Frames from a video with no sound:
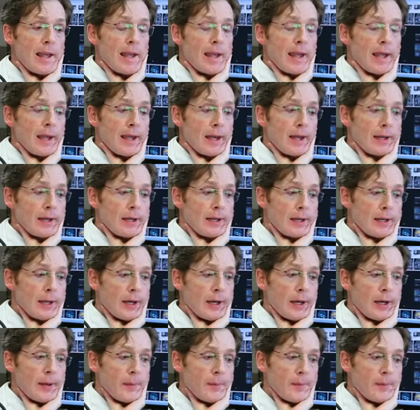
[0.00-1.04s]
and
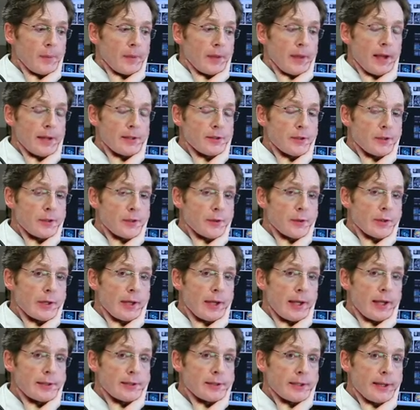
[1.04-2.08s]
that surgery
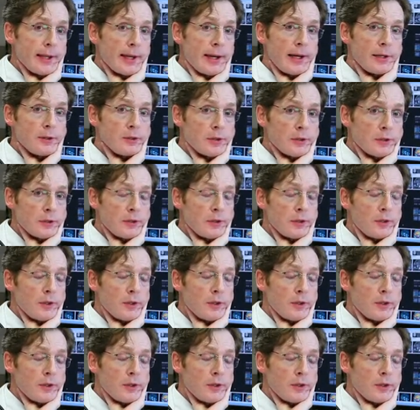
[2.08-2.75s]
lasts an hour.